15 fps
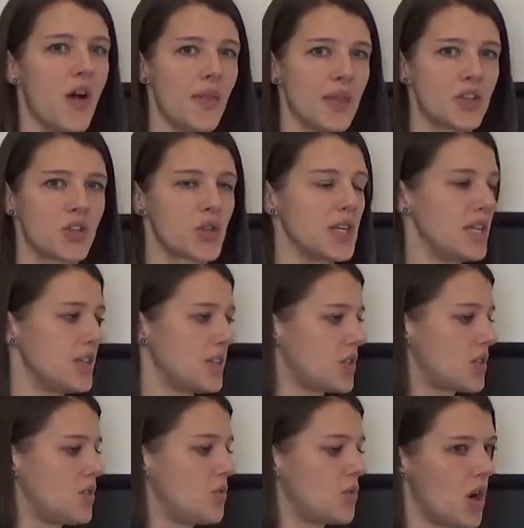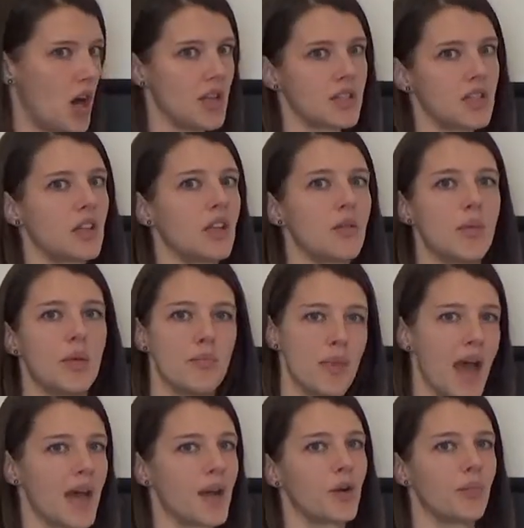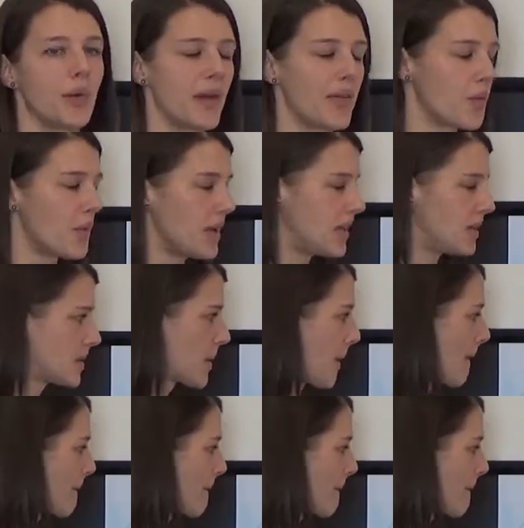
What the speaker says: on the trees to constantly be battered by the wind.